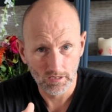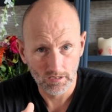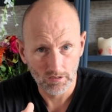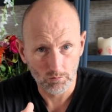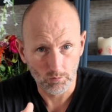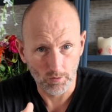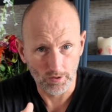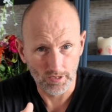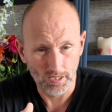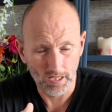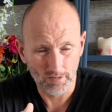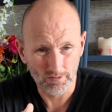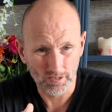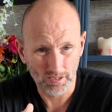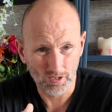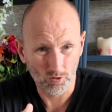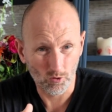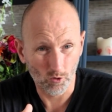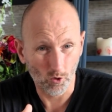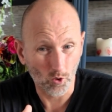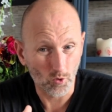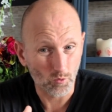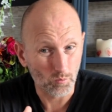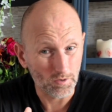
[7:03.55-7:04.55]
when they have like a
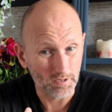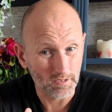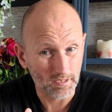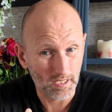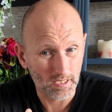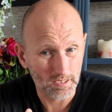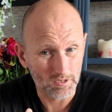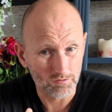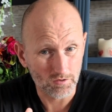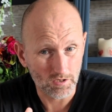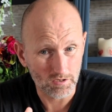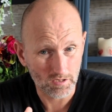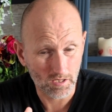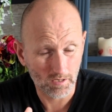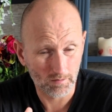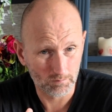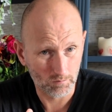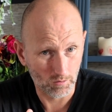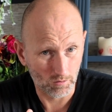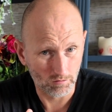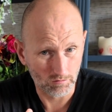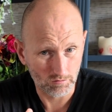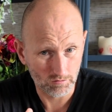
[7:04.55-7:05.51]
long weekend, for example.